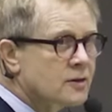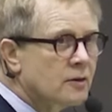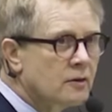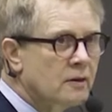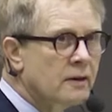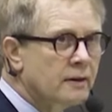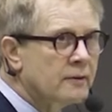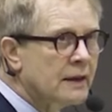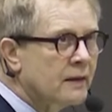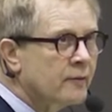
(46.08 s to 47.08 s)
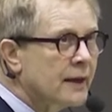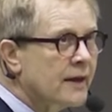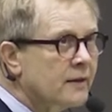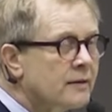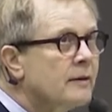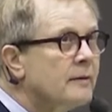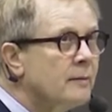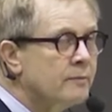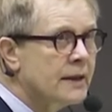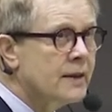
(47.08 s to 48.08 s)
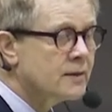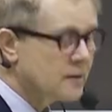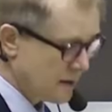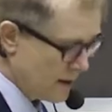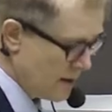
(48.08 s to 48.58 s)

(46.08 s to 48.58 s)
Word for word: is a related piece,